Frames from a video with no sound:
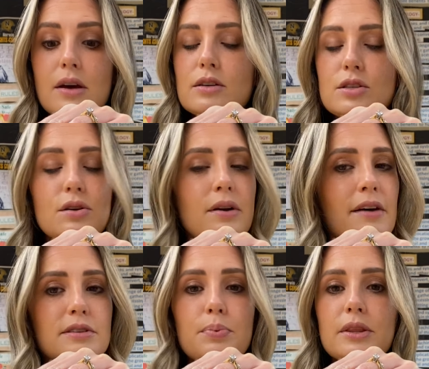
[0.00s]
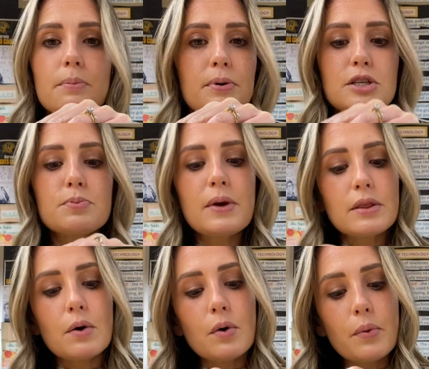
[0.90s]
So you don't have to put the push pin
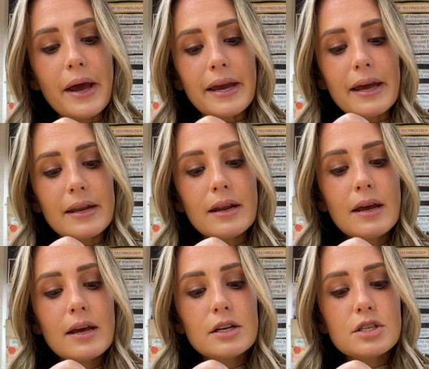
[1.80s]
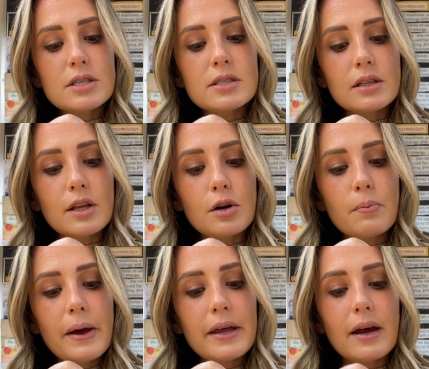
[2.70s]
the whole way in, just a little
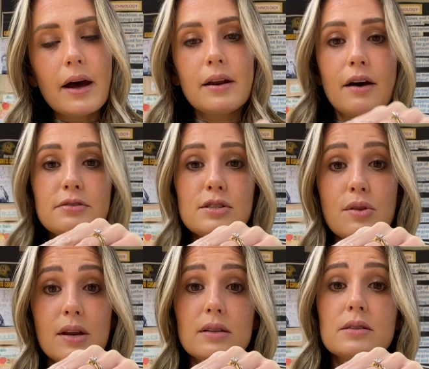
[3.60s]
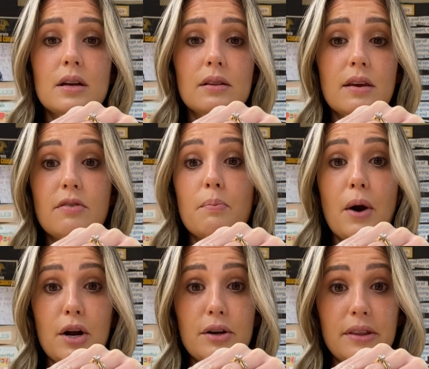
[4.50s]
bit, enough so that it's gonna leave a
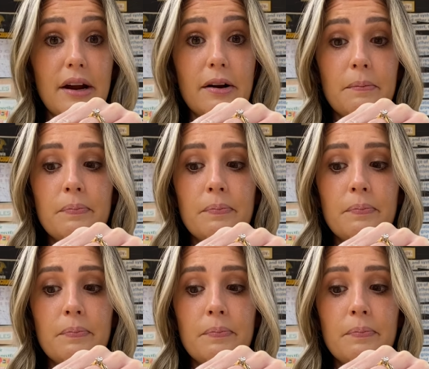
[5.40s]
mark there.